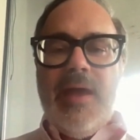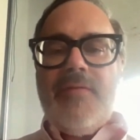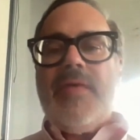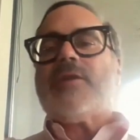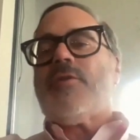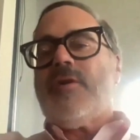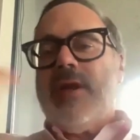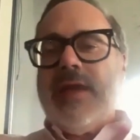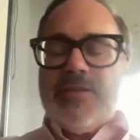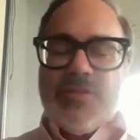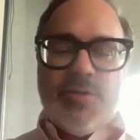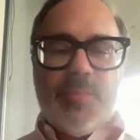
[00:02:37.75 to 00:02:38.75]
that
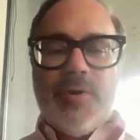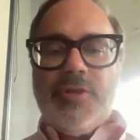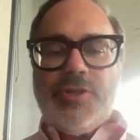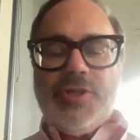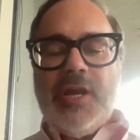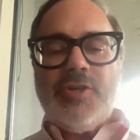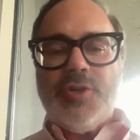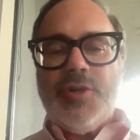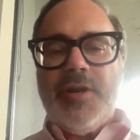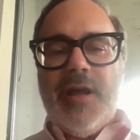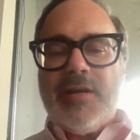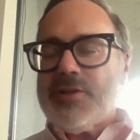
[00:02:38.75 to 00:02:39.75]
creates depreciation
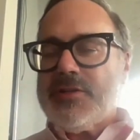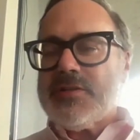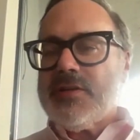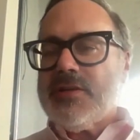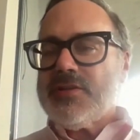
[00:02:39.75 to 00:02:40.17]
deductions.